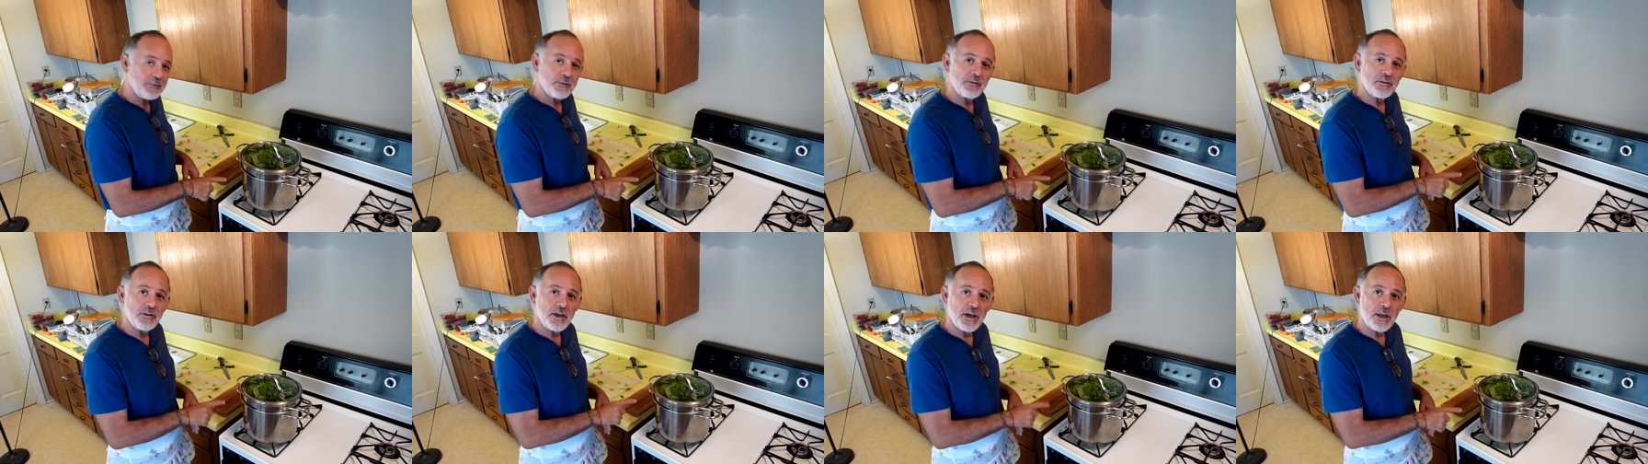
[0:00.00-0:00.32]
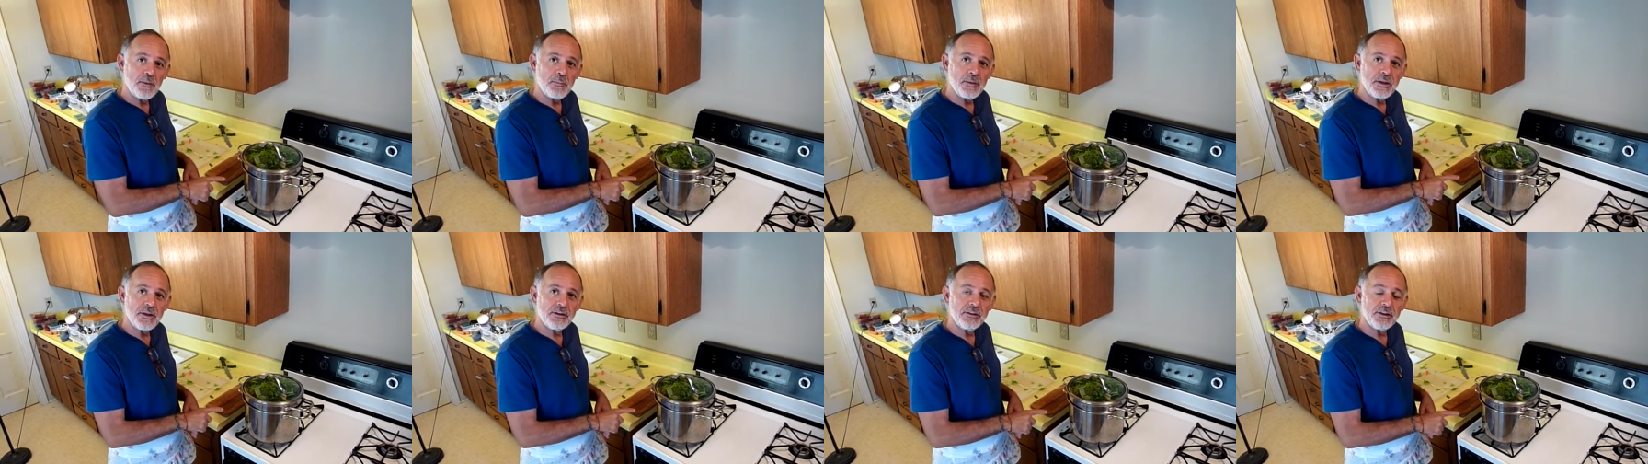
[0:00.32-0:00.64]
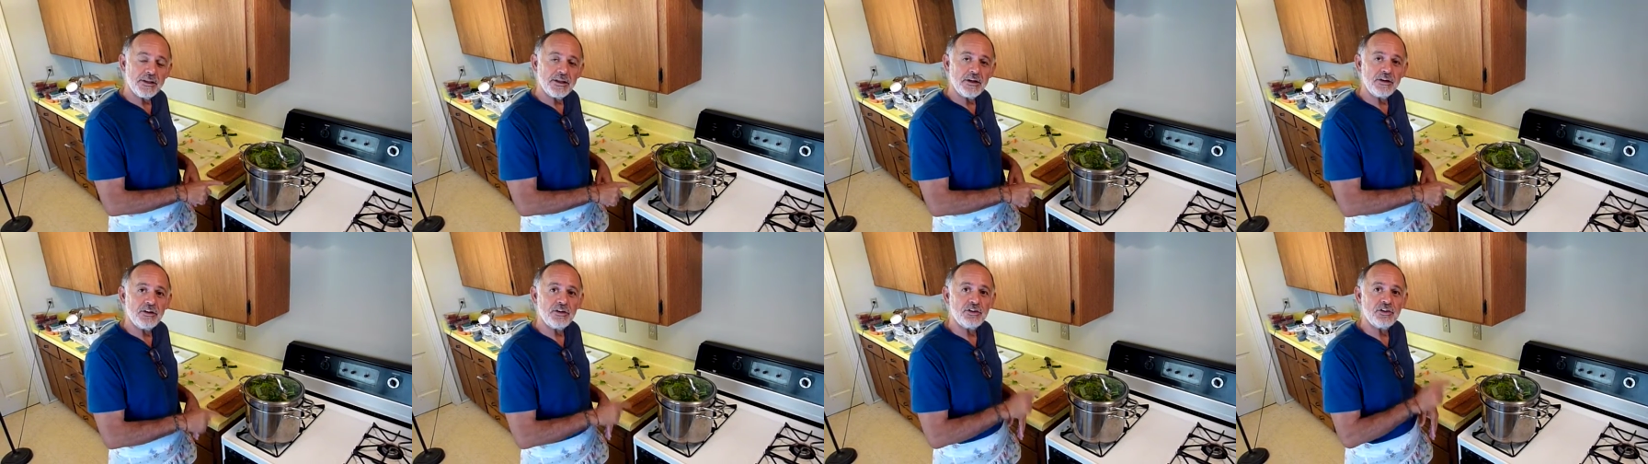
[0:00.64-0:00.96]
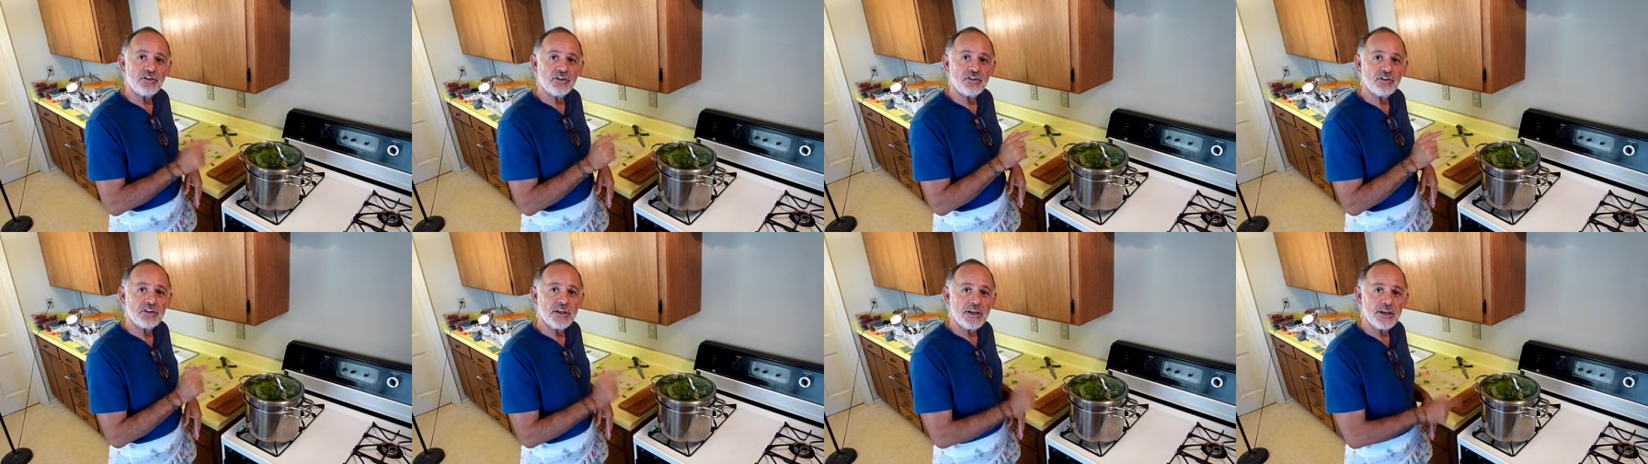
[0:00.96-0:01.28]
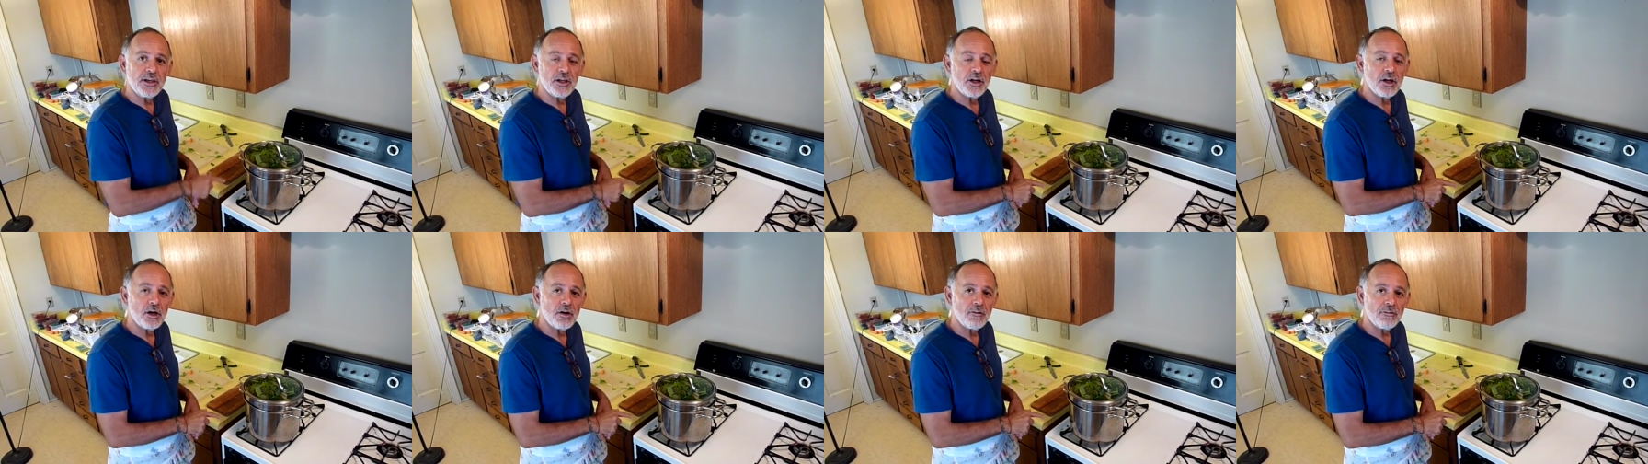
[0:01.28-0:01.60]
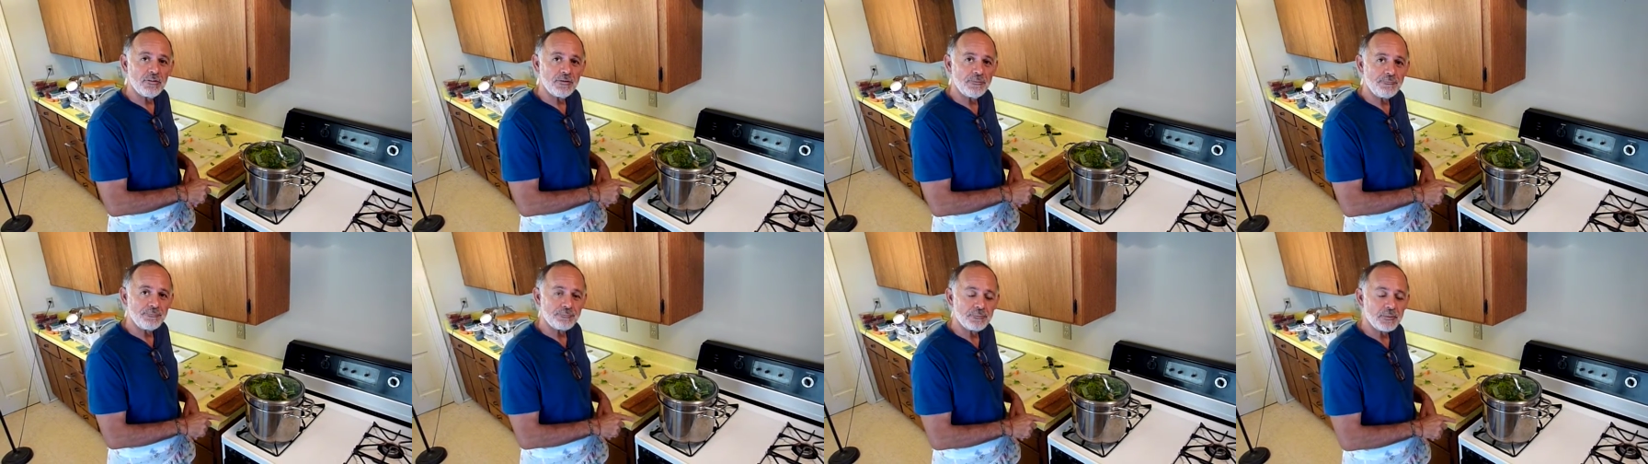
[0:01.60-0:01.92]
10 minutes later you take it off.
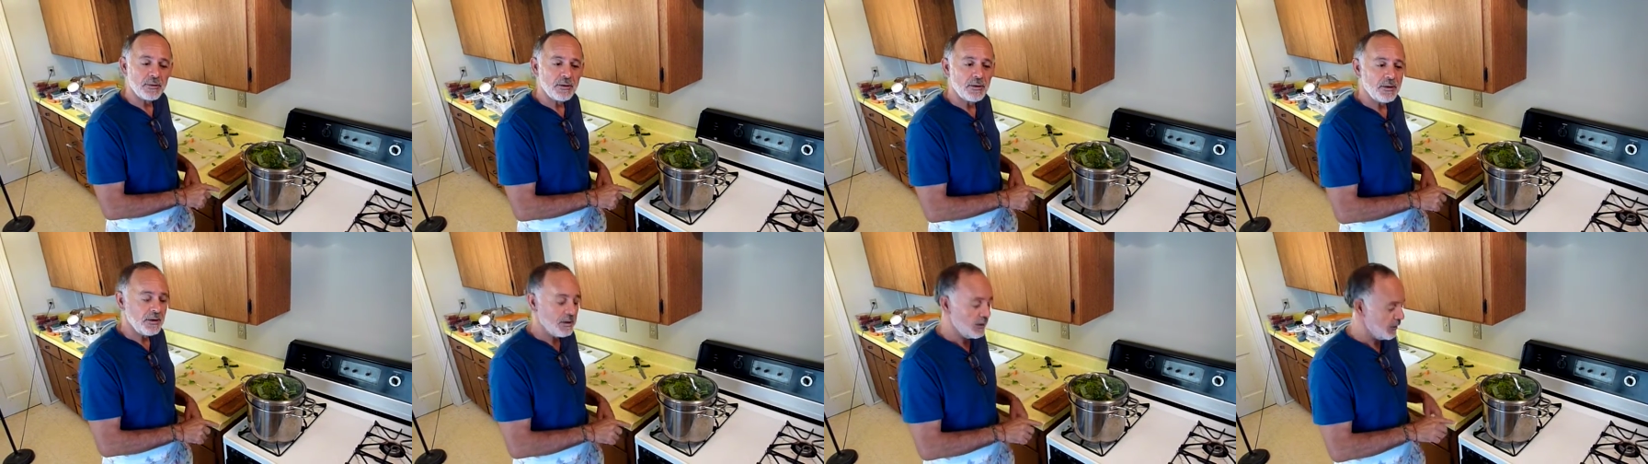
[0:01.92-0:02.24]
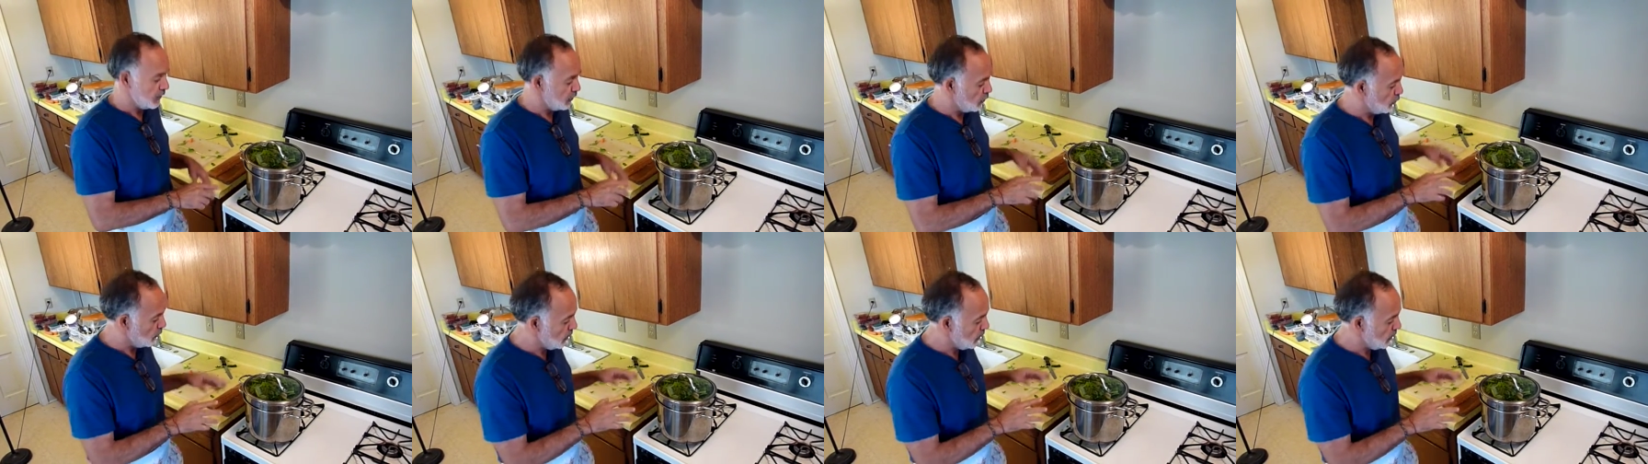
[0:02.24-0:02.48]
The